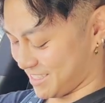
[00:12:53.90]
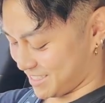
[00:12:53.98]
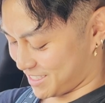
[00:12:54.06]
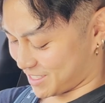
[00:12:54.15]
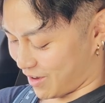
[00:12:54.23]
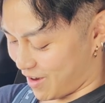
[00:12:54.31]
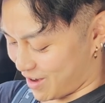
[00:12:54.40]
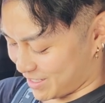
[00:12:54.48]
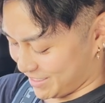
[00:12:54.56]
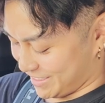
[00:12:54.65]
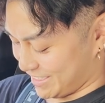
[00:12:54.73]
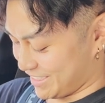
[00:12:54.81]
is
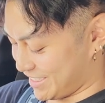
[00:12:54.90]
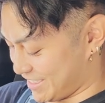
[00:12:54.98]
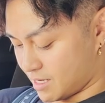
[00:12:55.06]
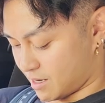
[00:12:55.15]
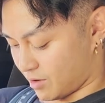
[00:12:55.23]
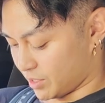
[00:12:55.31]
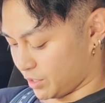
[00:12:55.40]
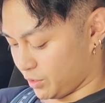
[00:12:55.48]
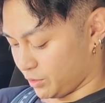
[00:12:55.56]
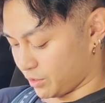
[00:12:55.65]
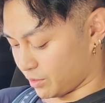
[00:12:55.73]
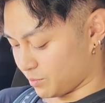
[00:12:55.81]
solid. All you
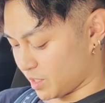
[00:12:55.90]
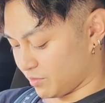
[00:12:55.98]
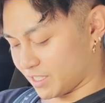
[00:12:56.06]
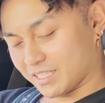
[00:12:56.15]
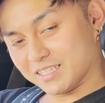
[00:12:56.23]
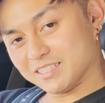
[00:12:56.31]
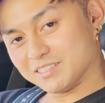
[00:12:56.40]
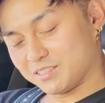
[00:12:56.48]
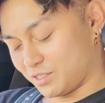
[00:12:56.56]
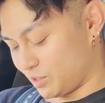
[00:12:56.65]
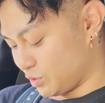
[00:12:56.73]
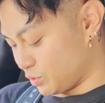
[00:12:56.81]
do to remove it
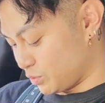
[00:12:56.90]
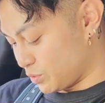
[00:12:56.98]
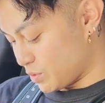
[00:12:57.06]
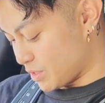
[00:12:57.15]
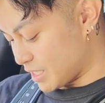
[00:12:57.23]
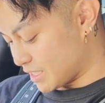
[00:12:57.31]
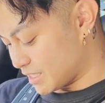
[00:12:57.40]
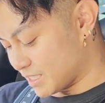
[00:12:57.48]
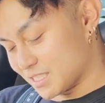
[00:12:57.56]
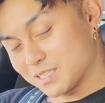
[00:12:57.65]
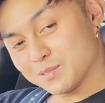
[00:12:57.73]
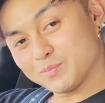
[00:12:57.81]
is you
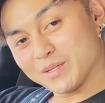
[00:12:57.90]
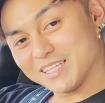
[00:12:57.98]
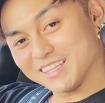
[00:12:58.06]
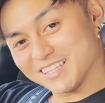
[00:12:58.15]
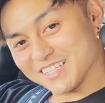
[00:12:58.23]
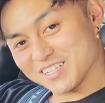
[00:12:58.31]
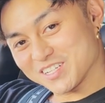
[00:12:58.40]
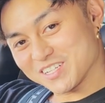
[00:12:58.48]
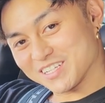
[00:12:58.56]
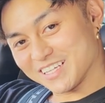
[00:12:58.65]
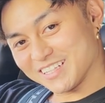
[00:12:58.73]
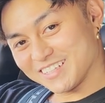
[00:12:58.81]
spin this
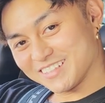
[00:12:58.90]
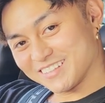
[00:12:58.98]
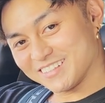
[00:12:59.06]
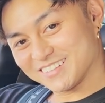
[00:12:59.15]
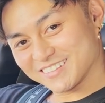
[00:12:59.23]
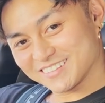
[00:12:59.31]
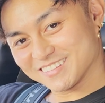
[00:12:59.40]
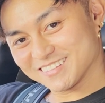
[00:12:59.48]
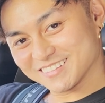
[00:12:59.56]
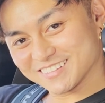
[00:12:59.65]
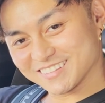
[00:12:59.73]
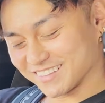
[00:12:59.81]
shit,
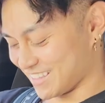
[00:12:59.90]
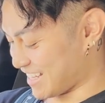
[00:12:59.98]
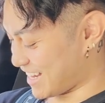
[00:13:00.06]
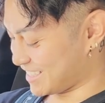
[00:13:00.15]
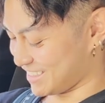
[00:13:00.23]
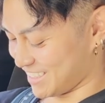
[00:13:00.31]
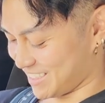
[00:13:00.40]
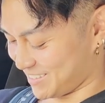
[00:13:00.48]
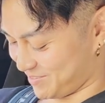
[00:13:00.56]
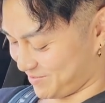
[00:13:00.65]
and that is it.